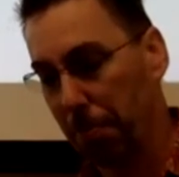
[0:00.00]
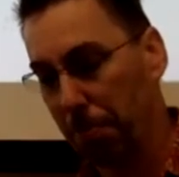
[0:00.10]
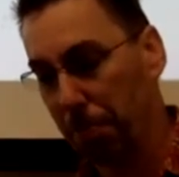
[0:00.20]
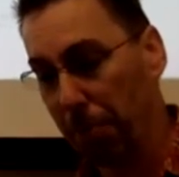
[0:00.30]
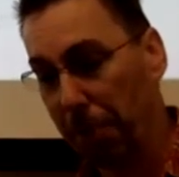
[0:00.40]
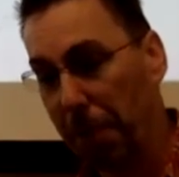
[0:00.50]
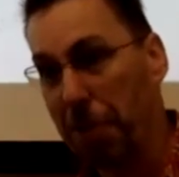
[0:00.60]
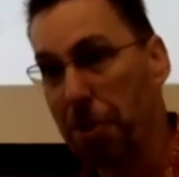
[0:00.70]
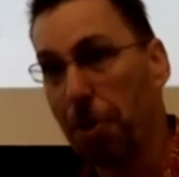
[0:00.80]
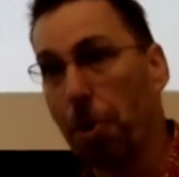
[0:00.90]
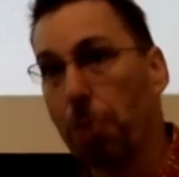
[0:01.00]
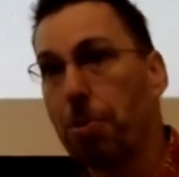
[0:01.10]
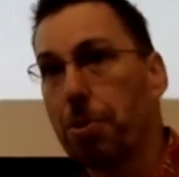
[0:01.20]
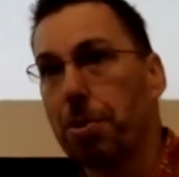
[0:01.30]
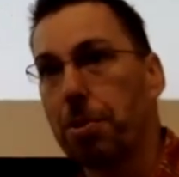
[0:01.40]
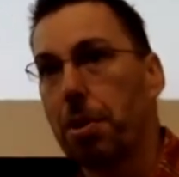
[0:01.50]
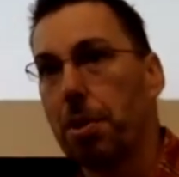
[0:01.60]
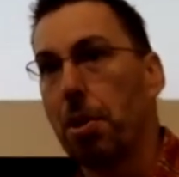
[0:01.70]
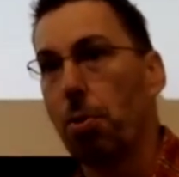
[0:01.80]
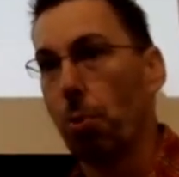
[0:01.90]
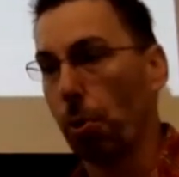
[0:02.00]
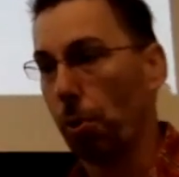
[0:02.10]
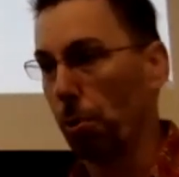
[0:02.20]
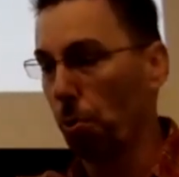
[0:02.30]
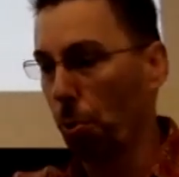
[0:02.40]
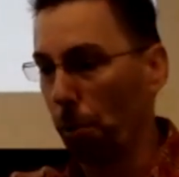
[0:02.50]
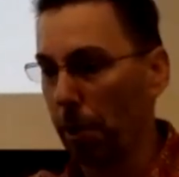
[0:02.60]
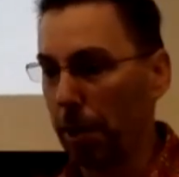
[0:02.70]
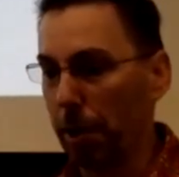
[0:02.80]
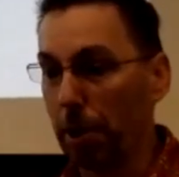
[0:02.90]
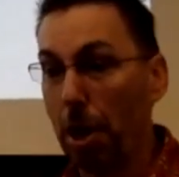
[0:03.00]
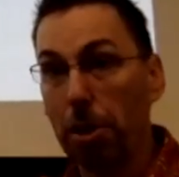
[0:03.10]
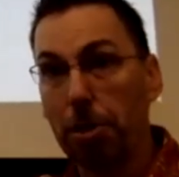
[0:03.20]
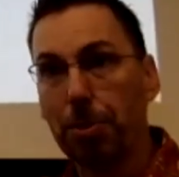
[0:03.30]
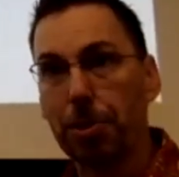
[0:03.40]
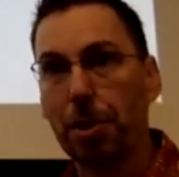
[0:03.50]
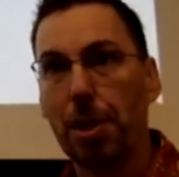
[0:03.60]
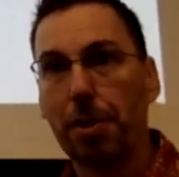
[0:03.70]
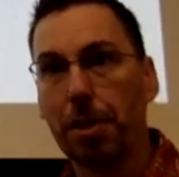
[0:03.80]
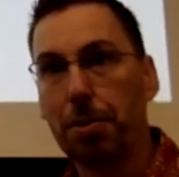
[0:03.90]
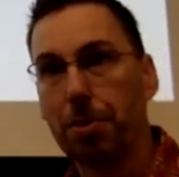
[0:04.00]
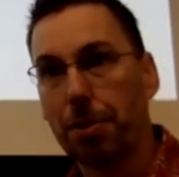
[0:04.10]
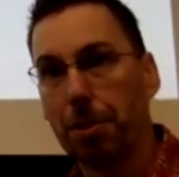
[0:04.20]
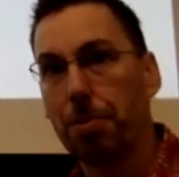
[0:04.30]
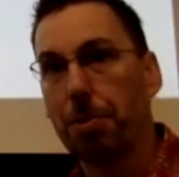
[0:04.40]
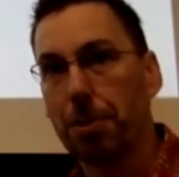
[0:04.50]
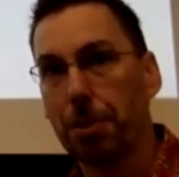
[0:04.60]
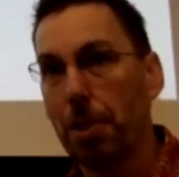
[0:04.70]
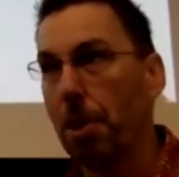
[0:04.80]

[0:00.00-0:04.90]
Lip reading: purification cartridges or columns that use those,